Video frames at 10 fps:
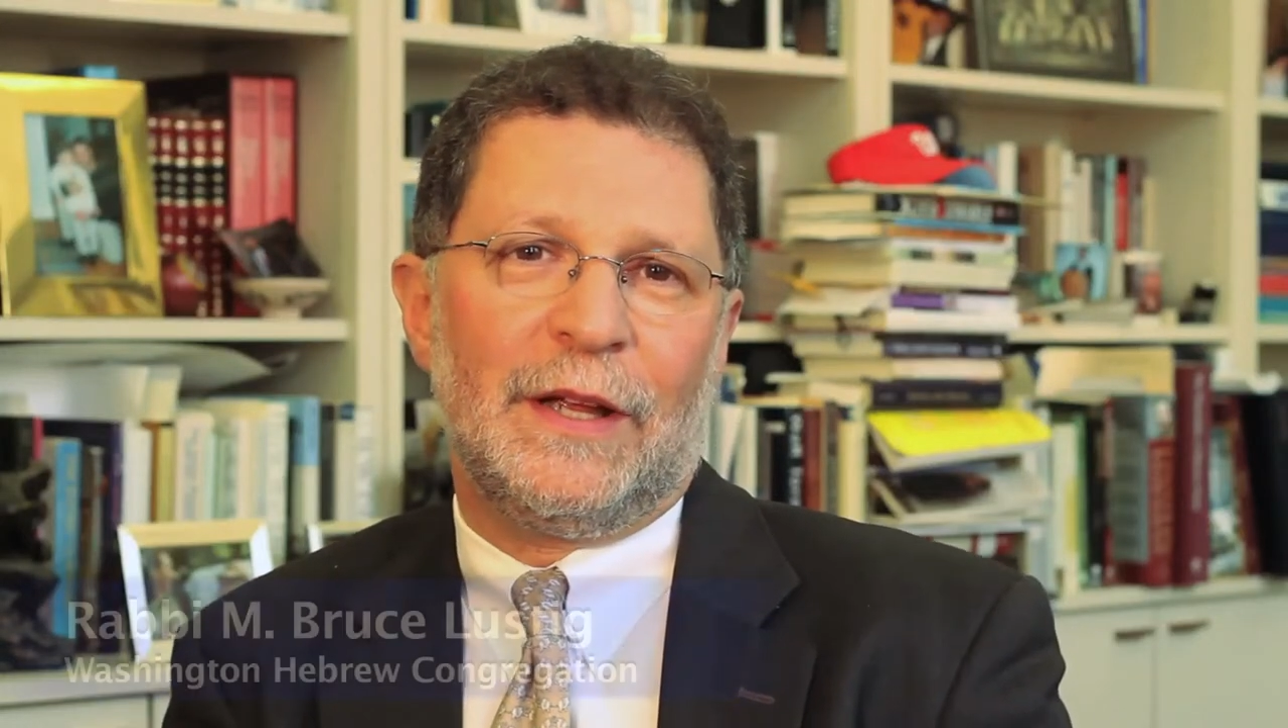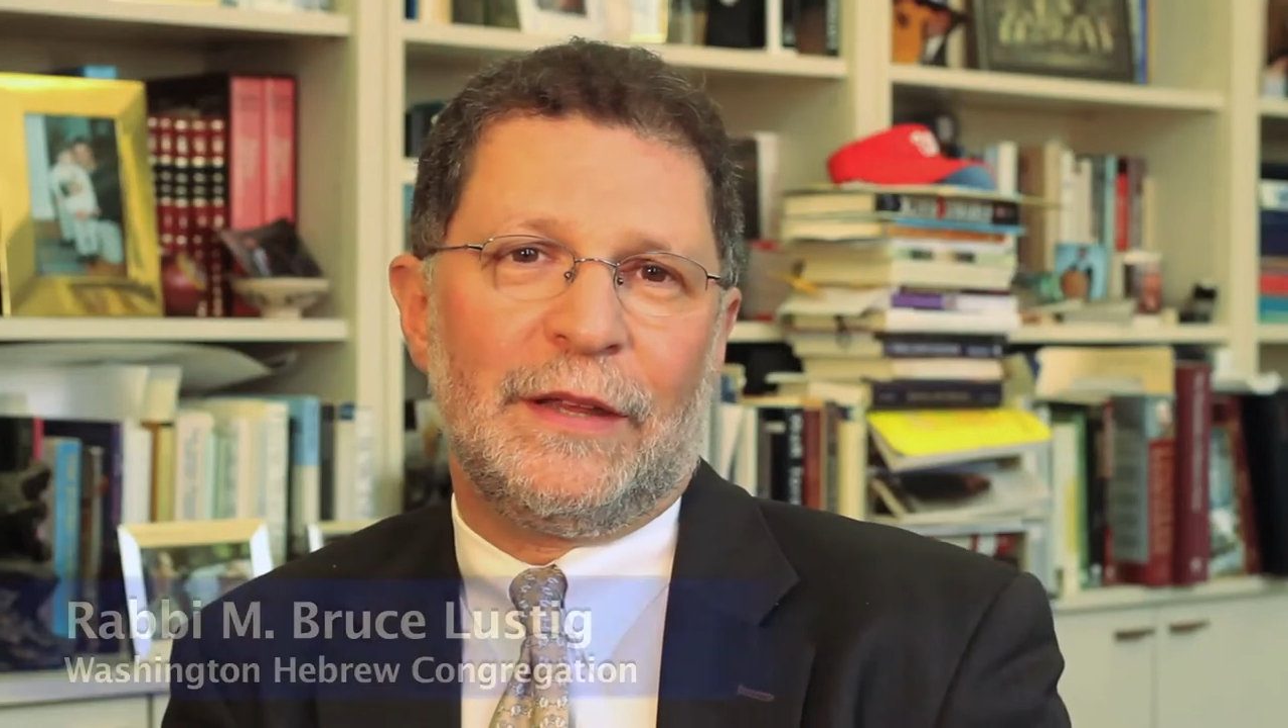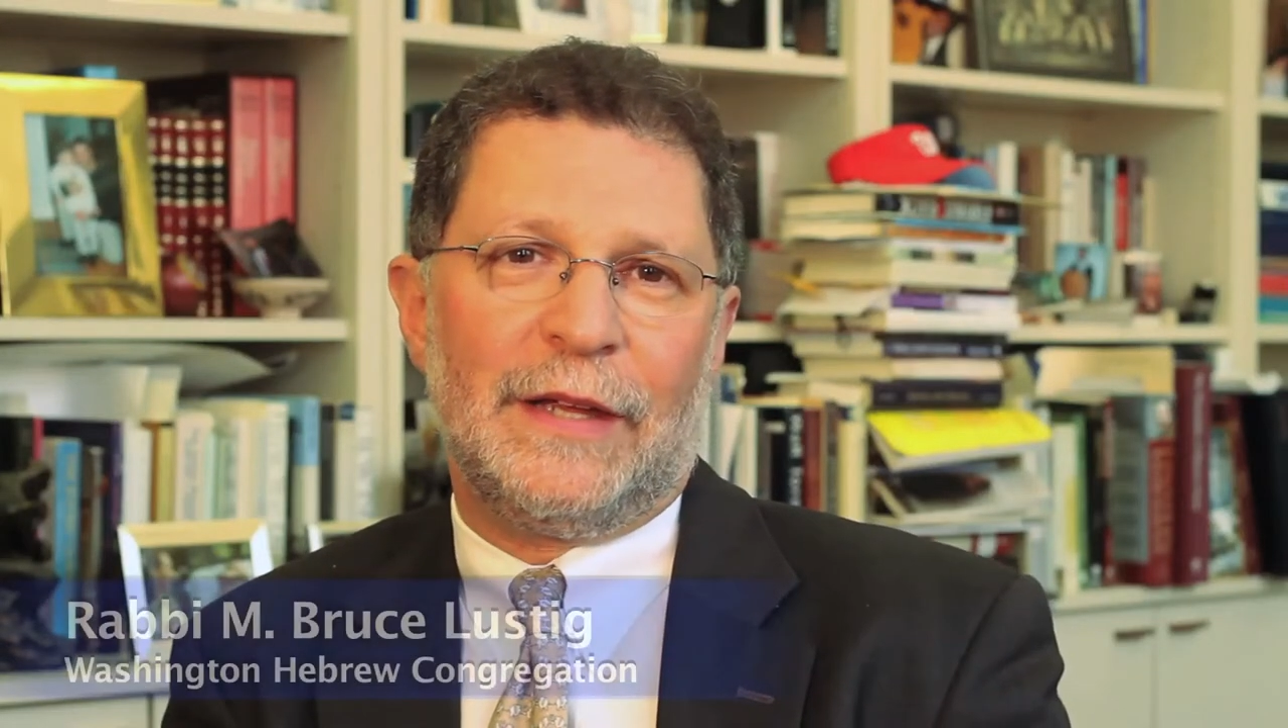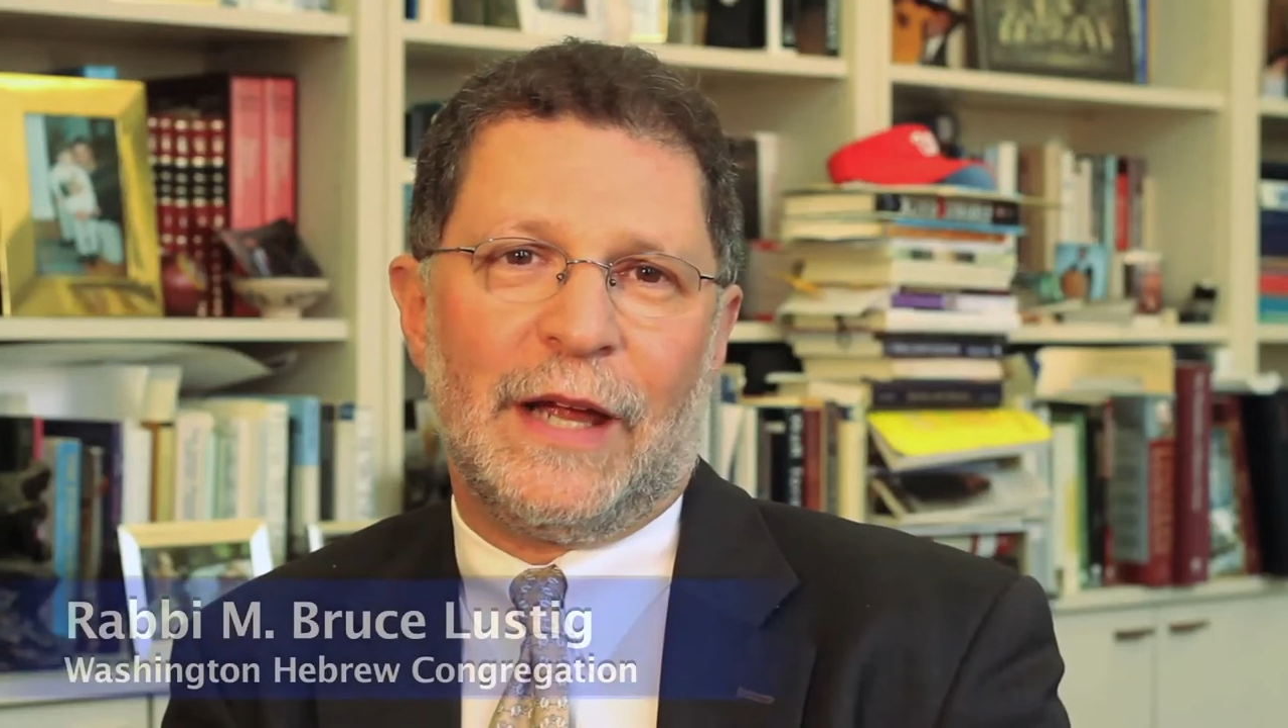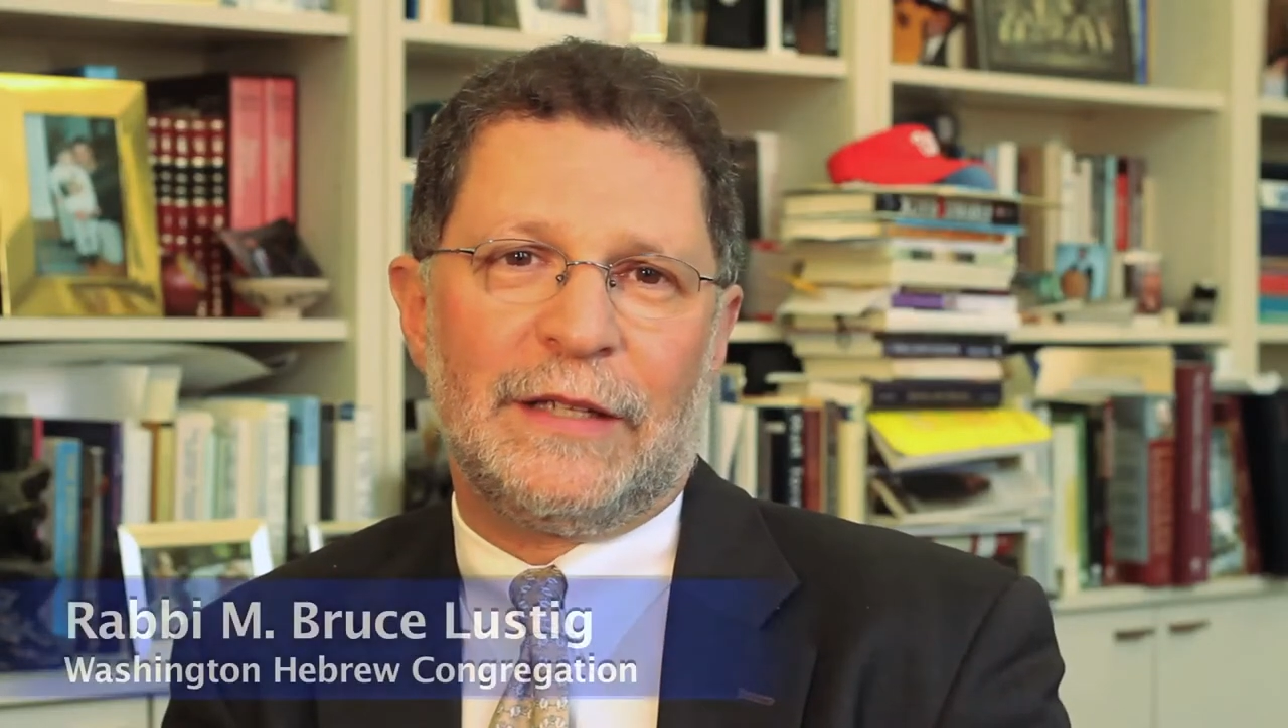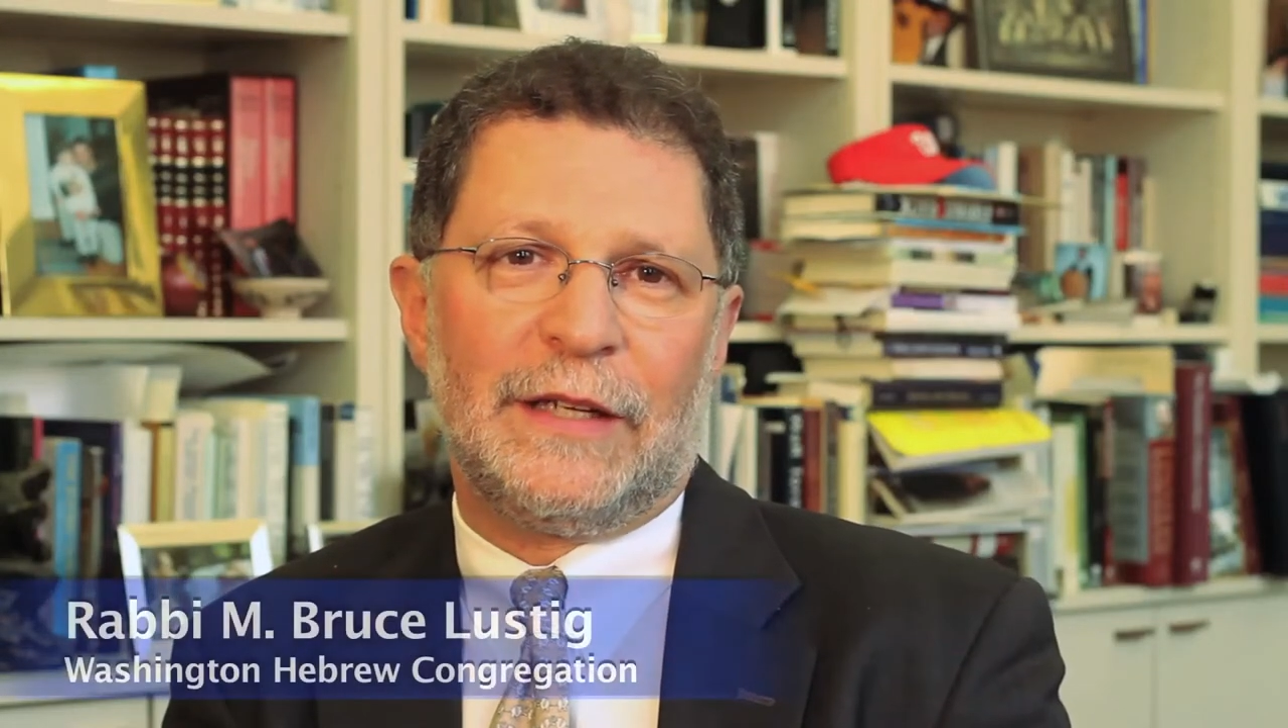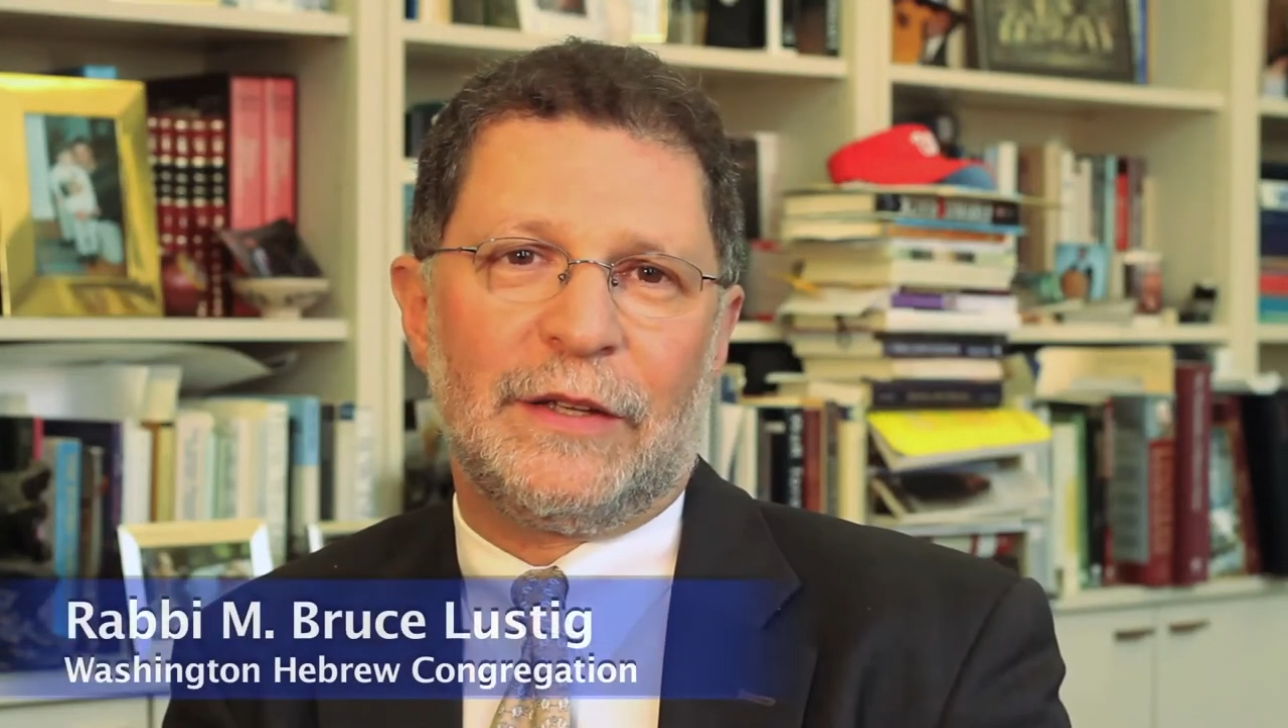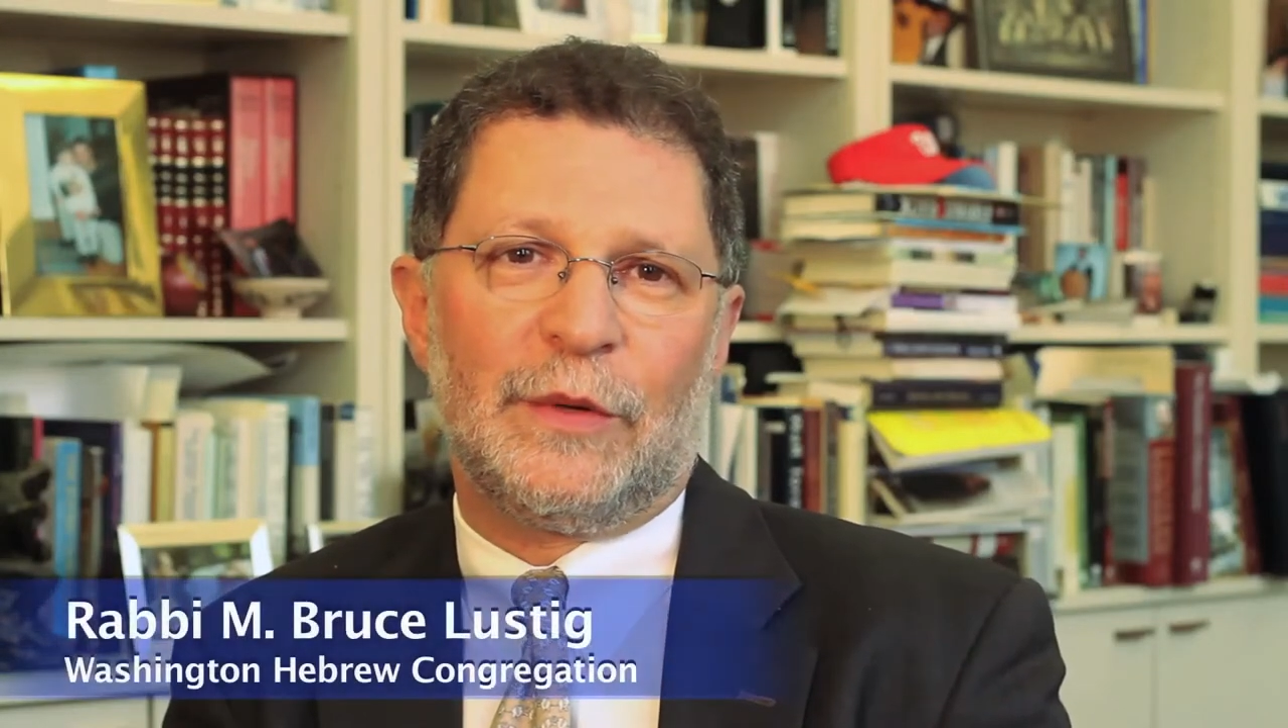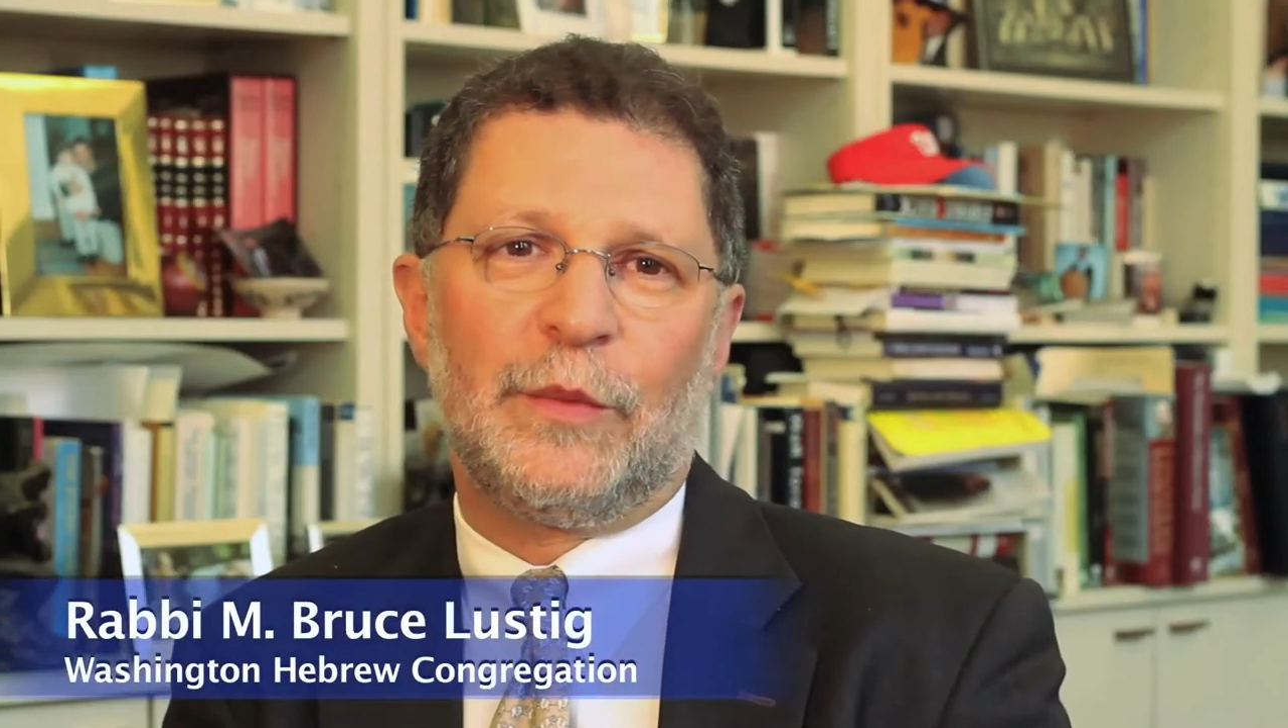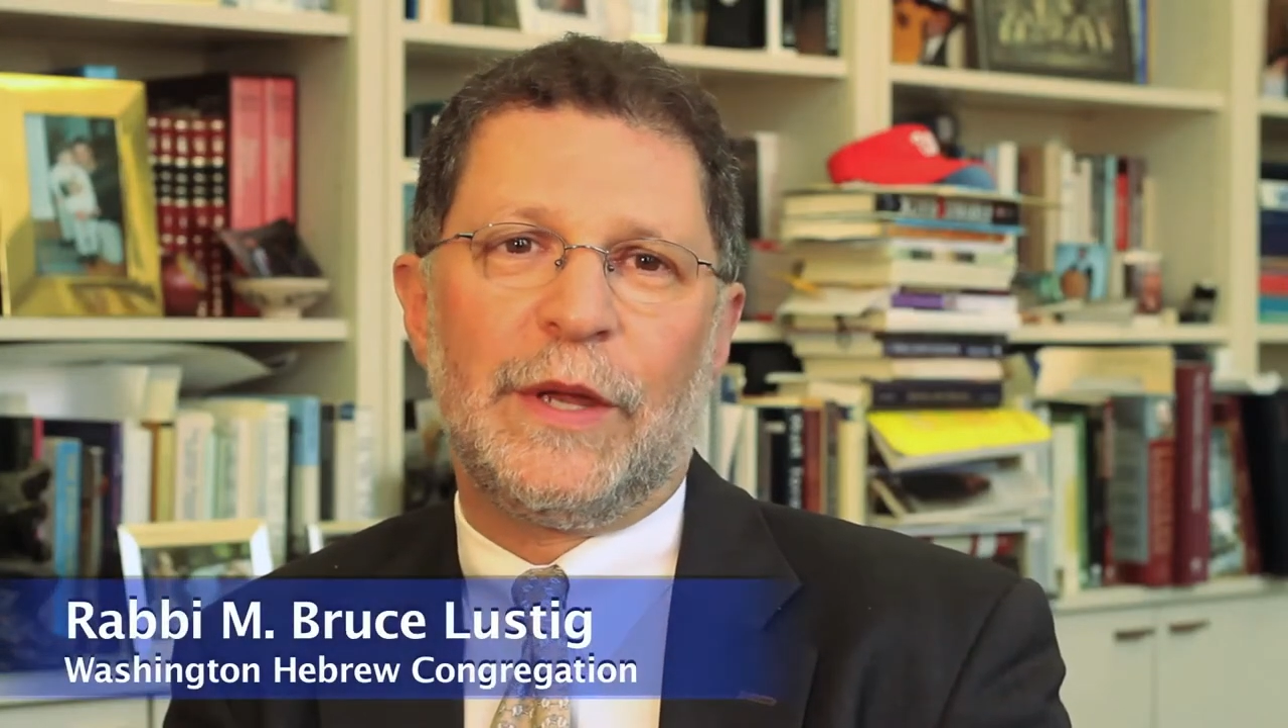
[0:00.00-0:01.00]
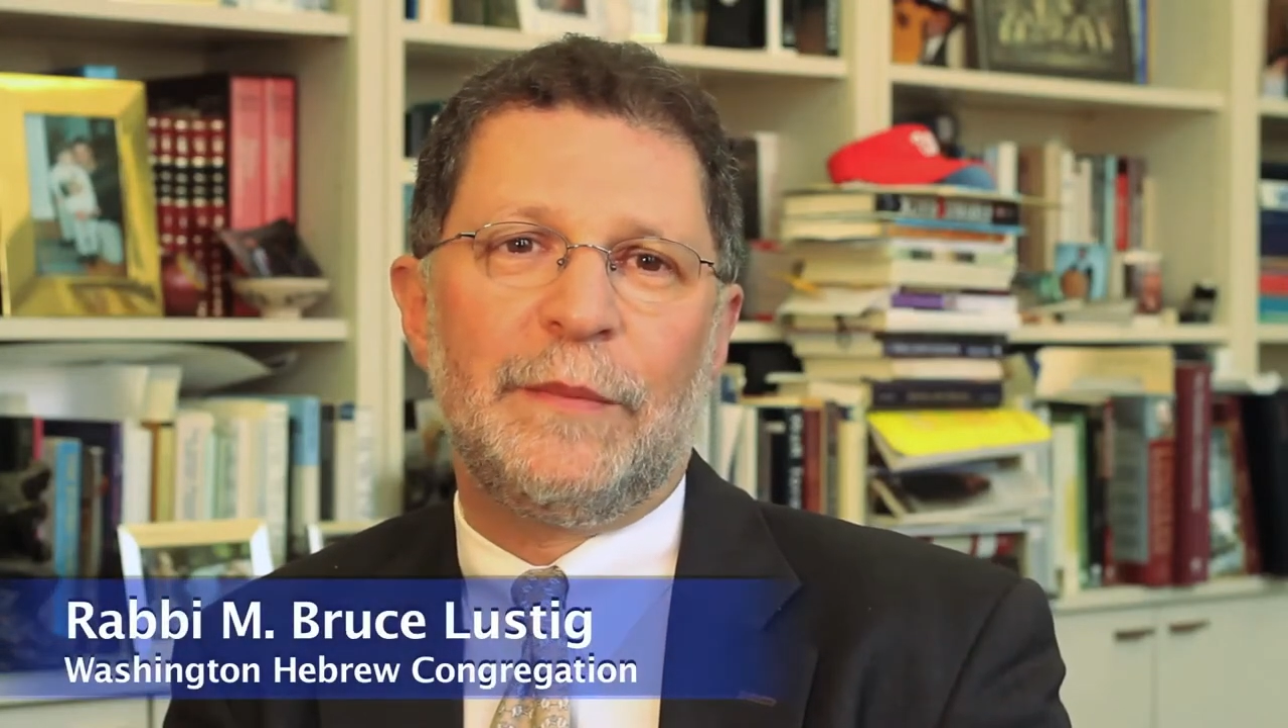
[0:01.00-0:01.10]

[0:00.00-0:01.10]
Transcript: the idea that we